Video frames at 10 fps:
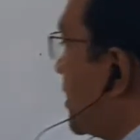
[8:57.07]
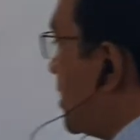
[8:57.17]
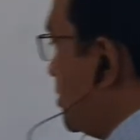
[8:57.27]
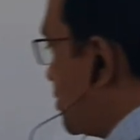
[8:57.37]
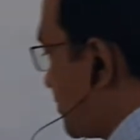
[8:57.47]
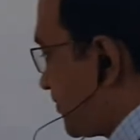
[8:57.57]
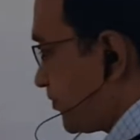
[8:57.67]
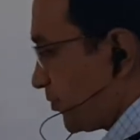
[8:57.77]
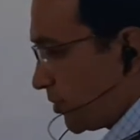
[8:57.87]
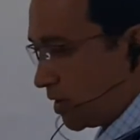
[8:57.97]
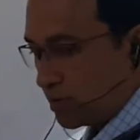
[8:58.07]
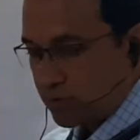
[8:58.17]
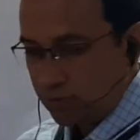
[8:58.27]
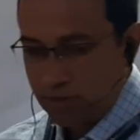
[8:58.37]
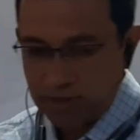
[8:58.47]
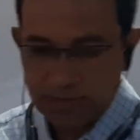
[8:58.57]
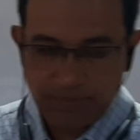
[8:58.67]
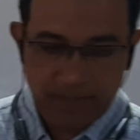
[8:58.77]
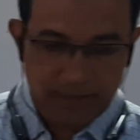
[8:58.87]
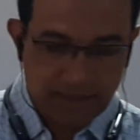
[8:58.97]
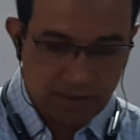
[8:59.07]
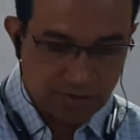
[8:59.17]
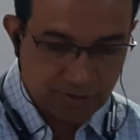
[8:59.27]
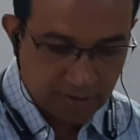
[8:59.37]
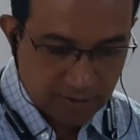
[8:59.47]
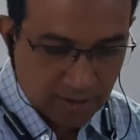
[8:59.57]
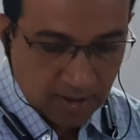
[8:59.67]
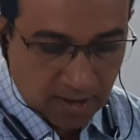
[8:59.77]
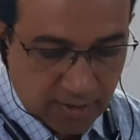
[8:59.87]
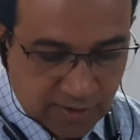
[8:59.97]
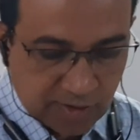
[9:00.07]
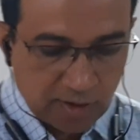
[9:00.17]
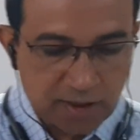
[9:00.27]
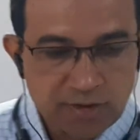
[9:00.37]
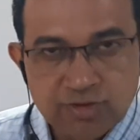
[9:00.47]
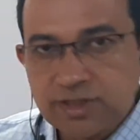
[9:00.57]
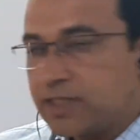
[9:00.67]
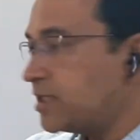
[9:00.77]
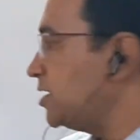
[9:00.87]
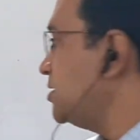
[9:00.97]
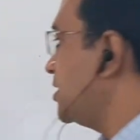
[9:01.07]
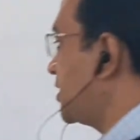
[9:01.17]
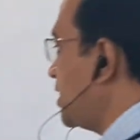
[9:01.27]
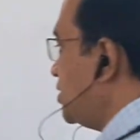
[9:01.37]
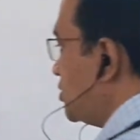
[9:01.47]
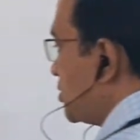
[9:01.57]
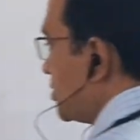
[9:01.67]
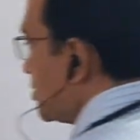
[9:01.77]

range, students, pay attention, solution in the range,